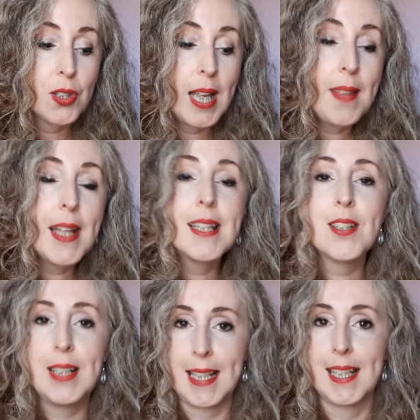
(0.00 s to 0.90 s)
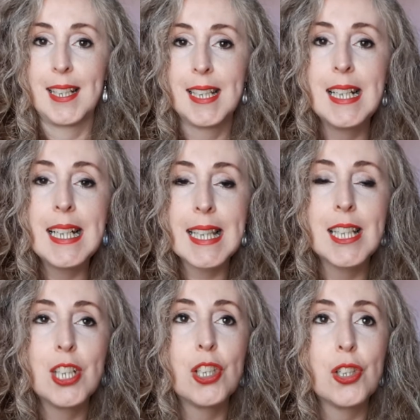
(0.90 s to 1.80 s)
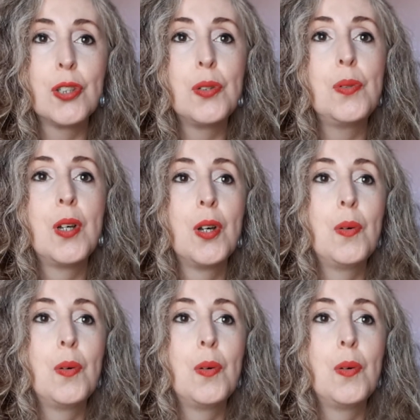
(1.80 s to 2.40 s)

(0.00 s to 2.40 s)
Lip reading: and then to listen to